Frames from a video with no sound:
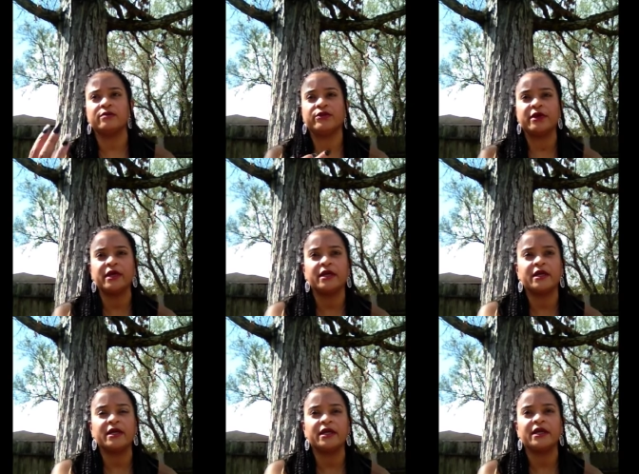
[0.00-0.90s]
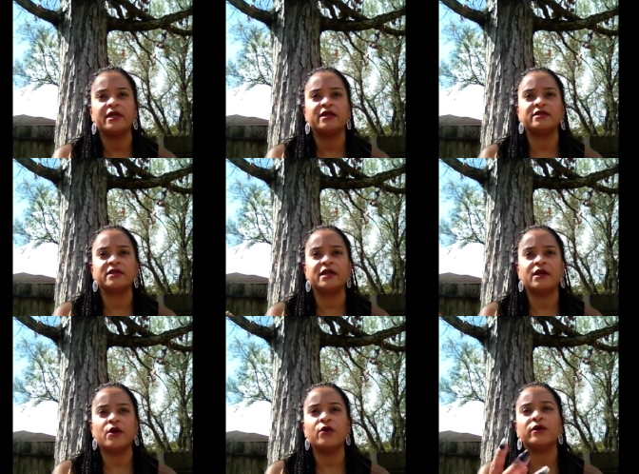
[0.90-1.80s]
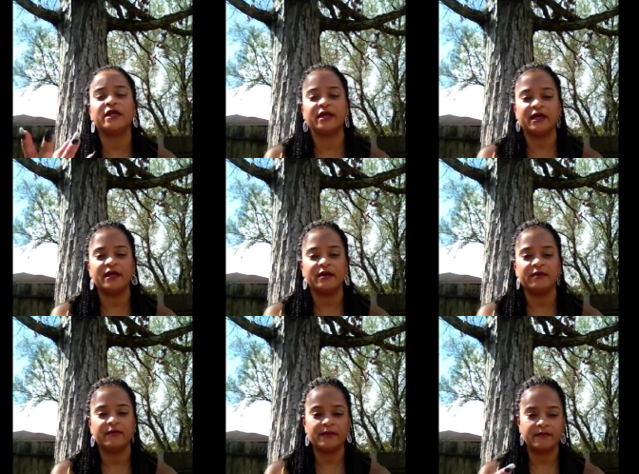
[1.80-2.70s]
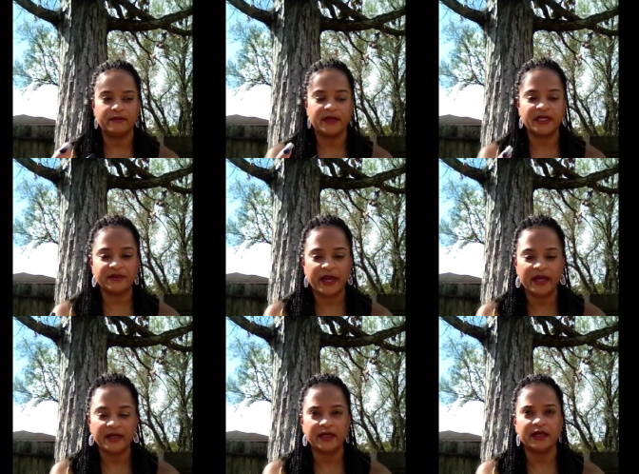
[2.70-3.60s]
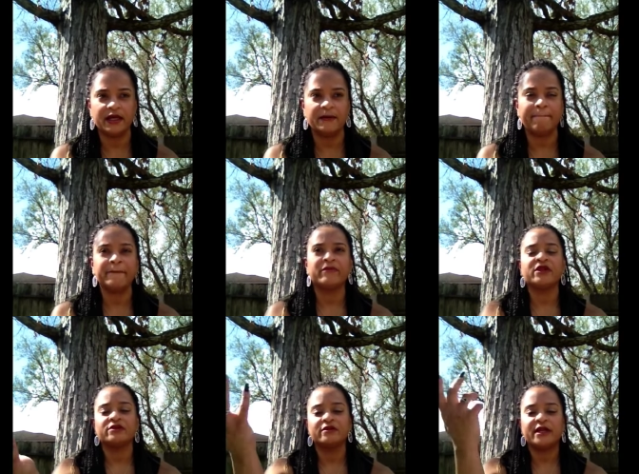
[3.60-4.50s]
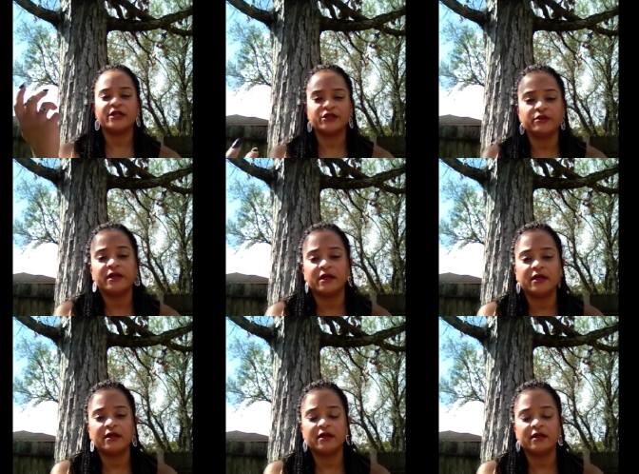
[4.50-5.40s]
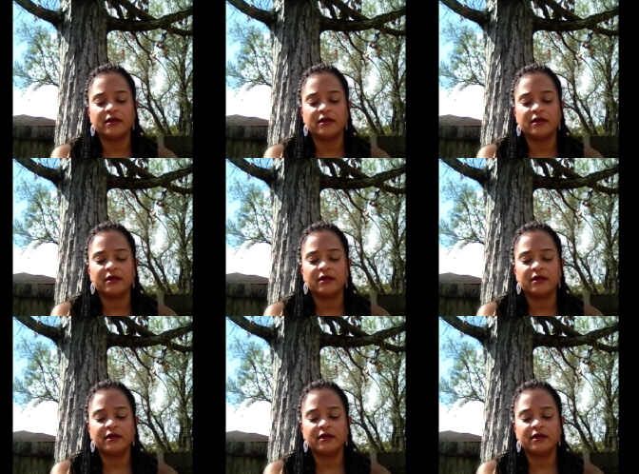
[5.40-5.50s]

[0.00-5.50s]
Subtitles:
bringing it in and holding it and expanding it, so that you can,